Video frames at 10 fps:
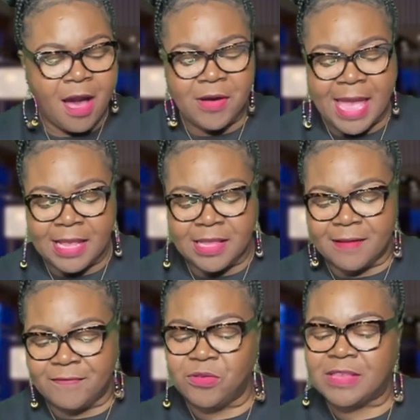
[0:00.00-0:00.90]
okay,
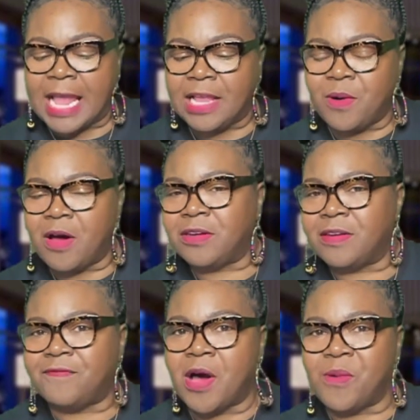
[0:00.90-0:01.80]
if you say you were on the
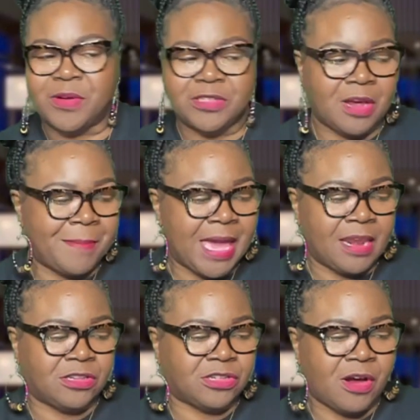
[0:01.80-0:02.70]
phone with your
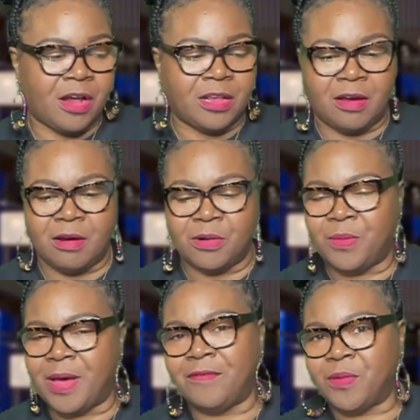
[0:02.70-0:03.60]
manager or your
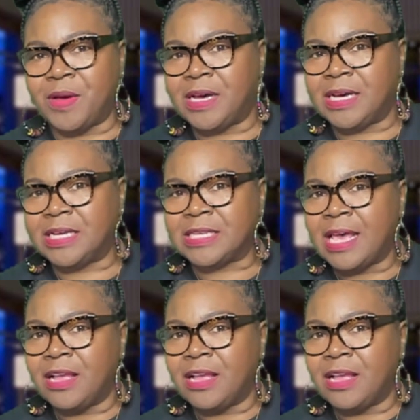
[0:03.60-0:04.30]
whoever it was